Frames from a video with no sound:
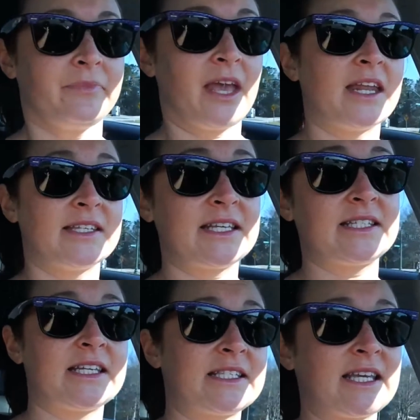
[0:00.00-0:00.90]
it is
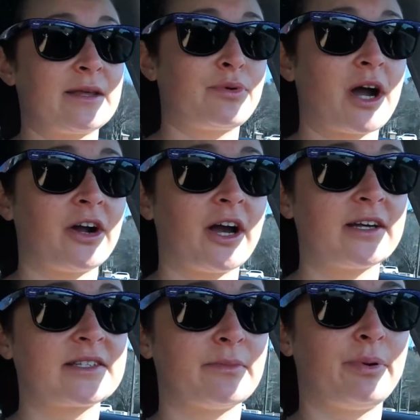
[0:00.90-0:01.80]
easy to see the
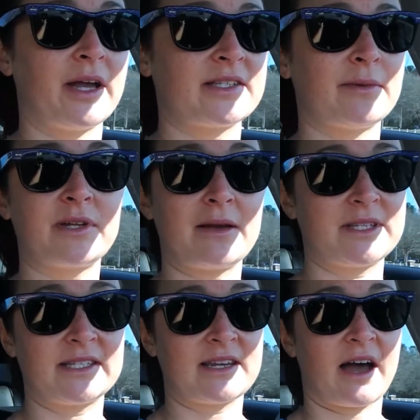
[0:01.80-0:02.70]
progress, but
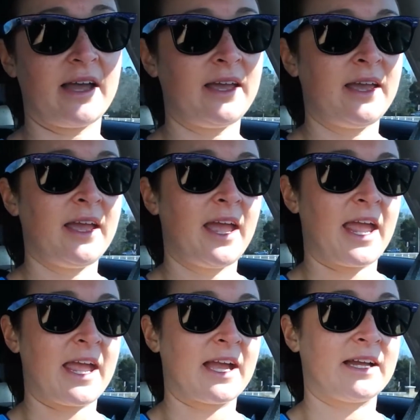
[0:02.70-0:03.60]
sometimes it's not.
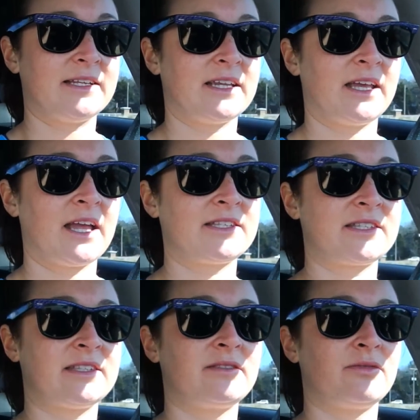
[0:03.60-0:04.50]
And
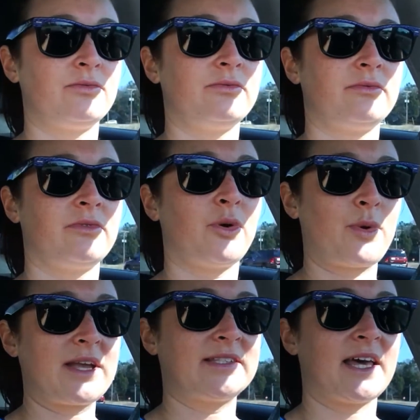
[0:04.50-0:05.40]
it's the
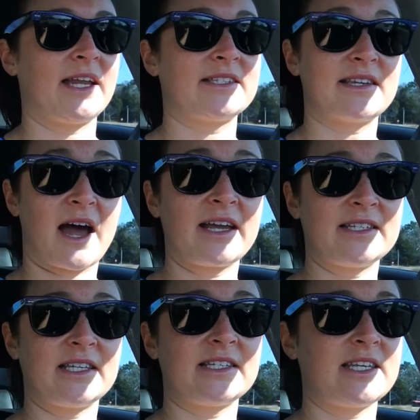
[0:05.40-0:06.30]
weeks that it's not
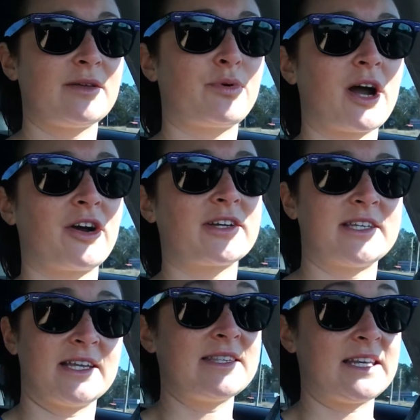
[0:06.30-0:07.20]
easy to see the progress
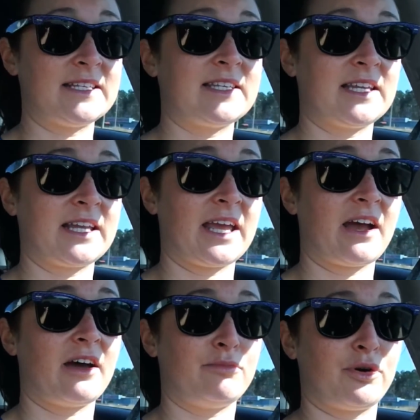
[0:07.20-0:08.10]
that it's easy to
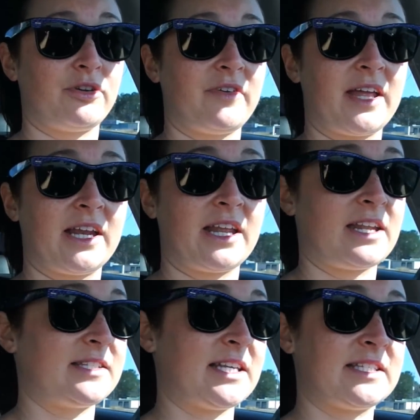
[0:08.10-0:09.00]
get unmotivated,
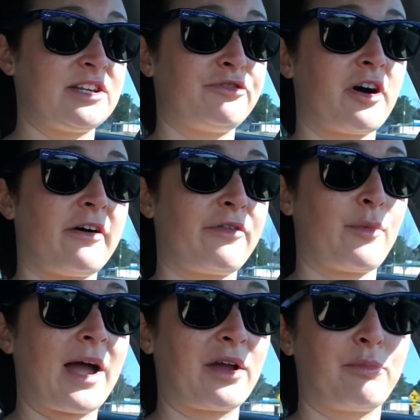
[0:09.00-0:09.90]
and it's easy to fall off the
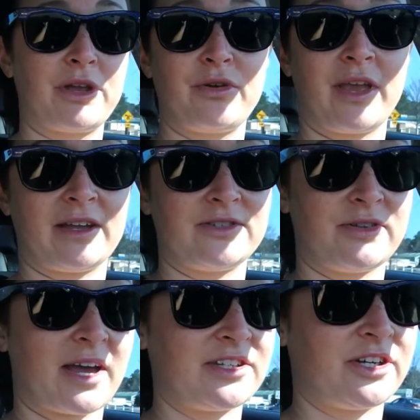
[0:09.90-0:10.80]
wagon, but you can't
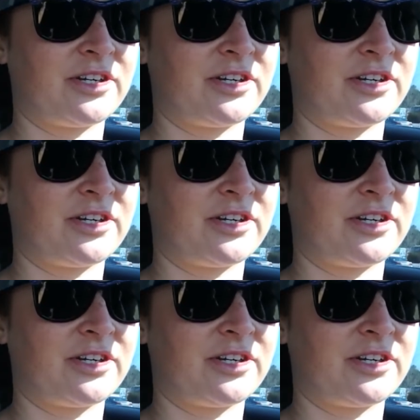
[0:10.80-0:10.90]
do that to